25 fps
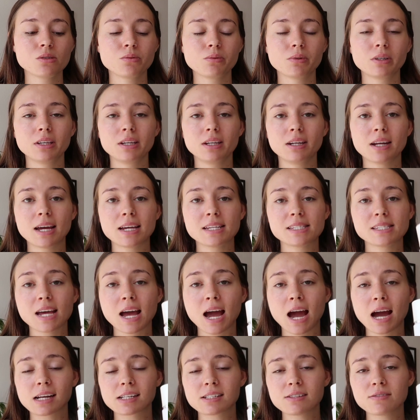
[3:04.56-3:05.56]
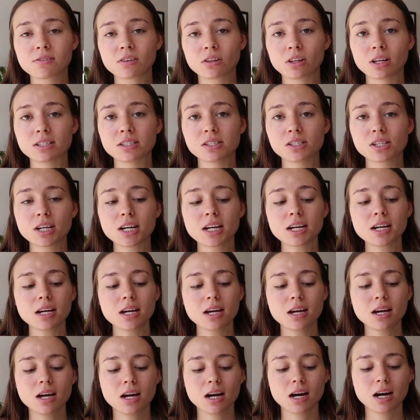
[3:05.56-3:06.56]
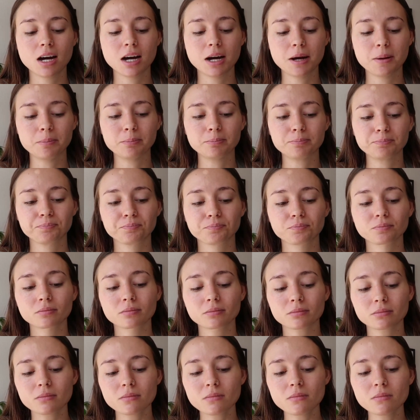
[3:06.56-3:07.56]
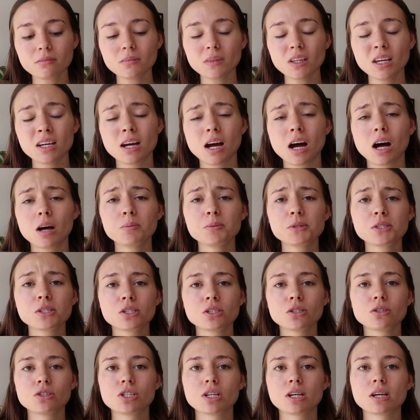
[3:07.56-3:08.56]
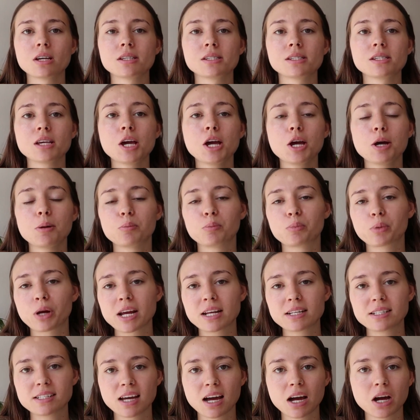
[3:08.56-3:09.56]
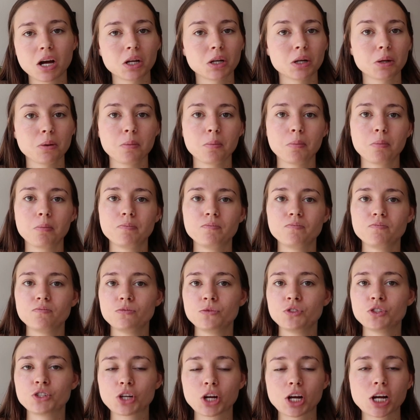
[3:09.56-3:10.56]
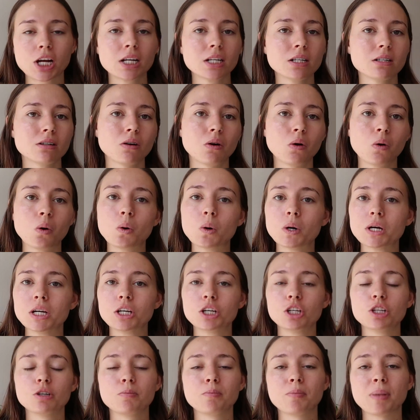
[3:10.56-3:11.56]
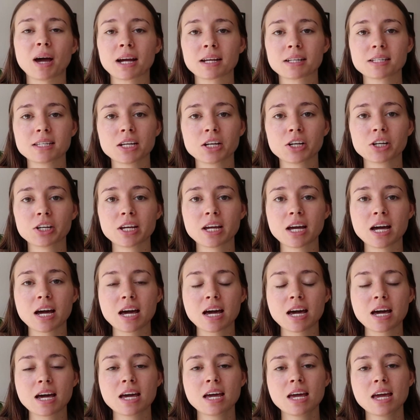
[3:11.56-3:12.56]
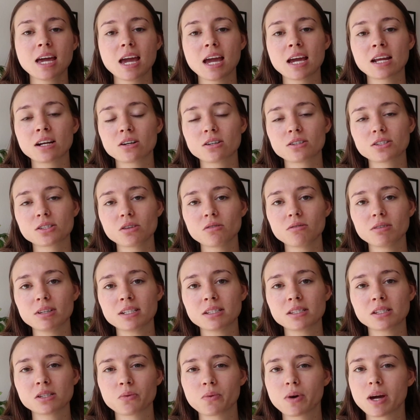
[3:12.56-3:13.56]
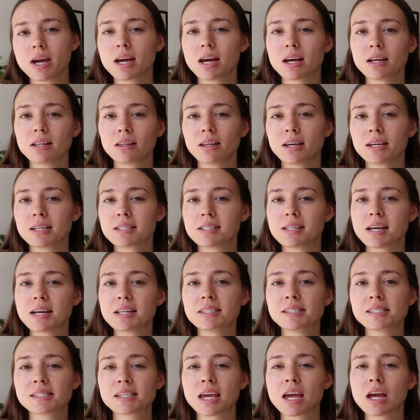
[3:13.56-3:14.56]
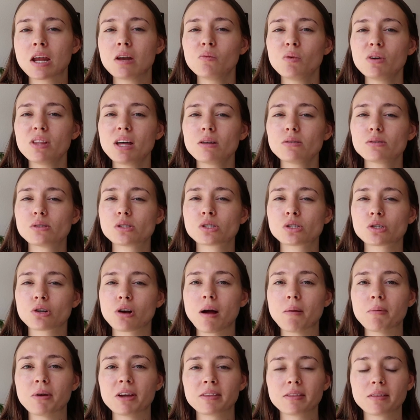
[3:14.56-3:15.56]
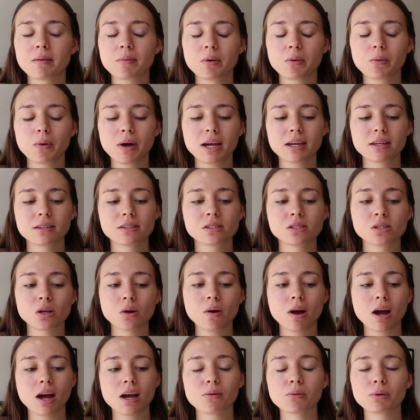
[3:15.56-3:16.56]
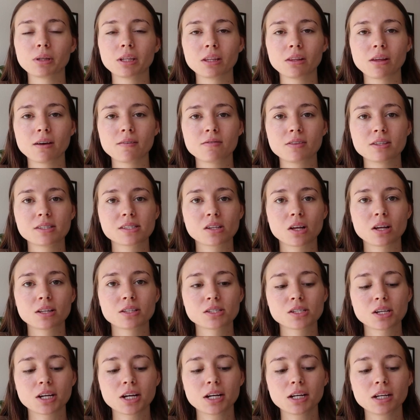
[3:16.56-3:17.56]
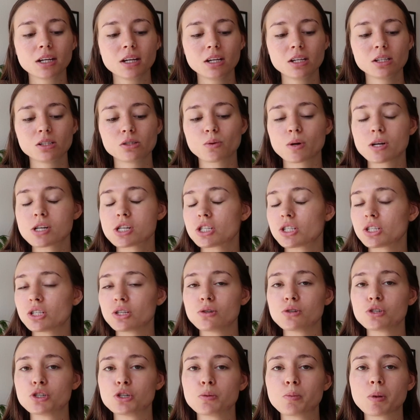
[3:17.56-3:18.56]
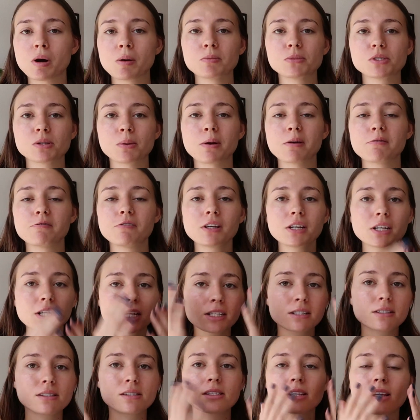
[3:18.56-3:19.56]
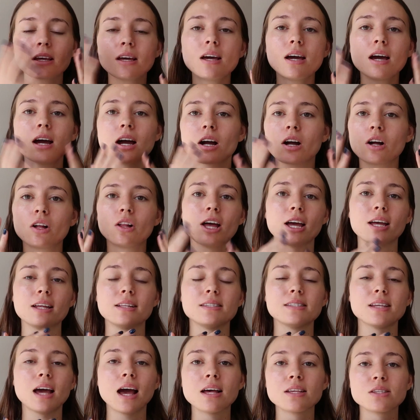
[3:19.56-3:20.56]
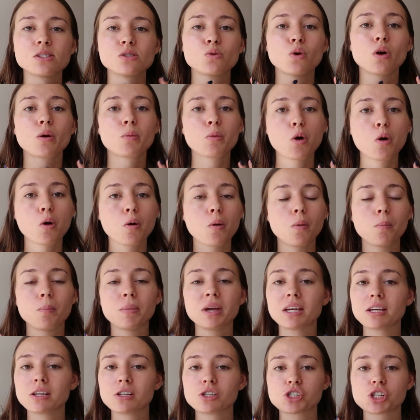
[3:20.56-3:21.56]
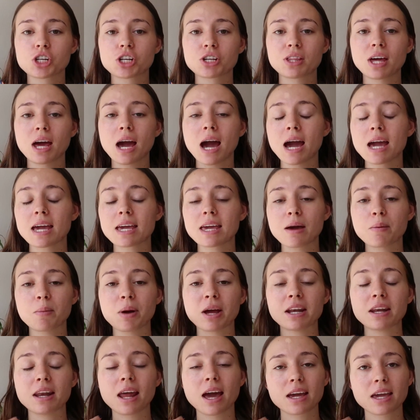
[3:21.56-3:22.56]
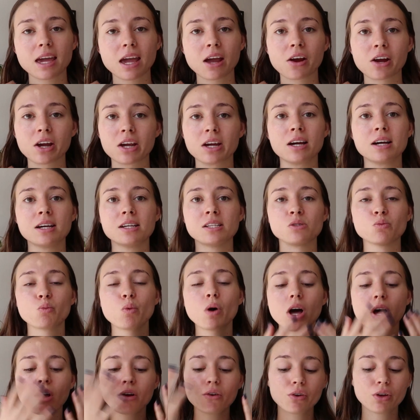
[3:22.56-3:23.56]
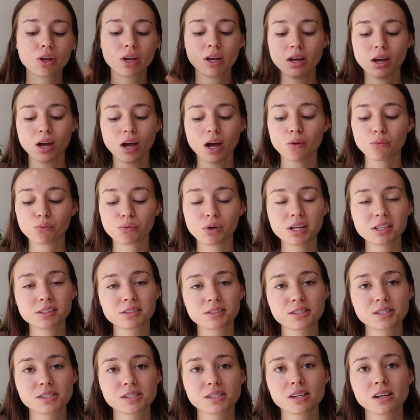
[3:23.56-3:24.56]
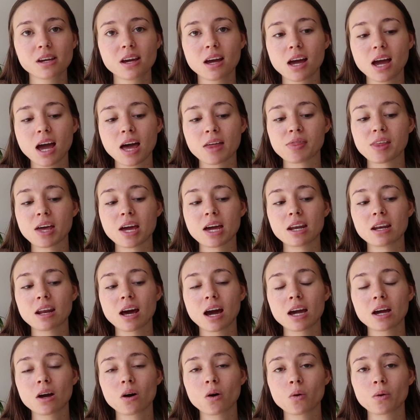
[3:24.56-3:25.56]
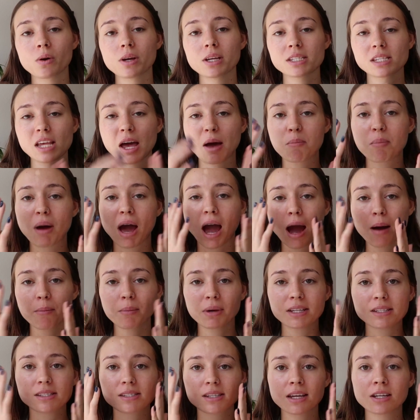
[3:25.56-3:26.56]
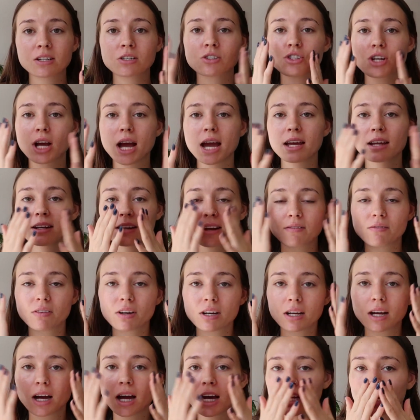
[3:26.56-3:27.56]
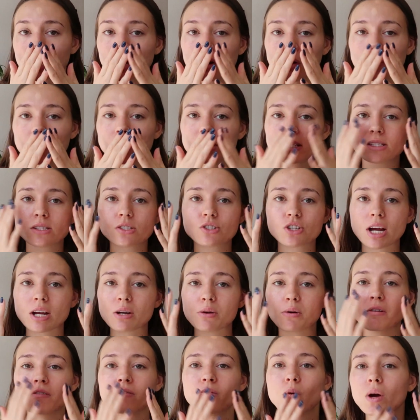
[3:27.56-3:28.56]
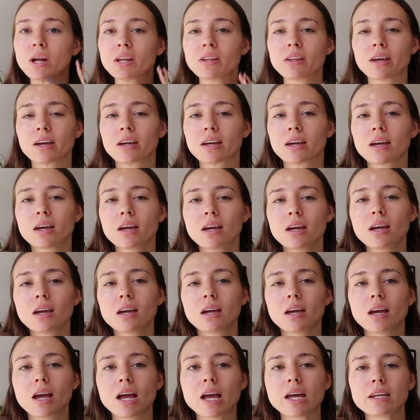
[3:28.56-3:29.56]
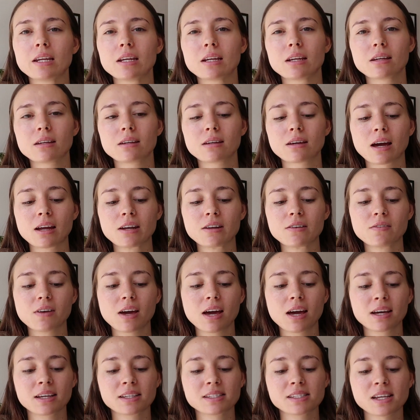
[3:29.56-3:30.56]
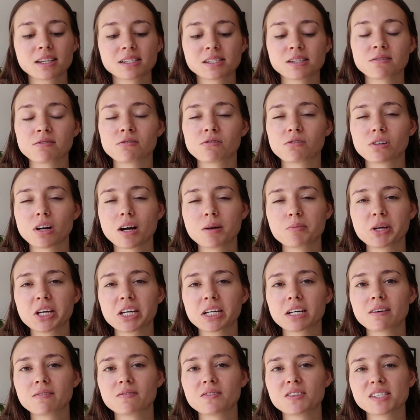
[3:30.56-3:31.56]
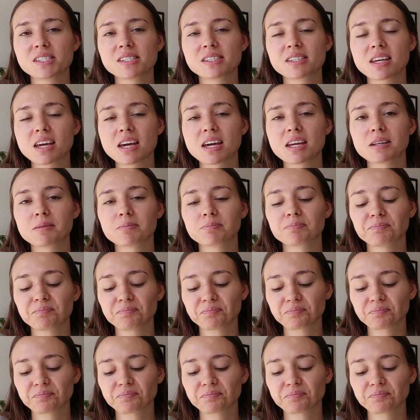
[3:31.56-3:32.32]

is a really nice active cleanser. It helps to just break down dirt, oil, bacteria, and also eats away at like dead skin without scrubbing them away. So I really love this cleanser. So I just do 2 pumps on my fingers, cleanse as normal, making sure that I get my neck area as well, and rinse. And then I always pat my skin dry. I always try to avoid like any kind of excessive rubbing of the skin.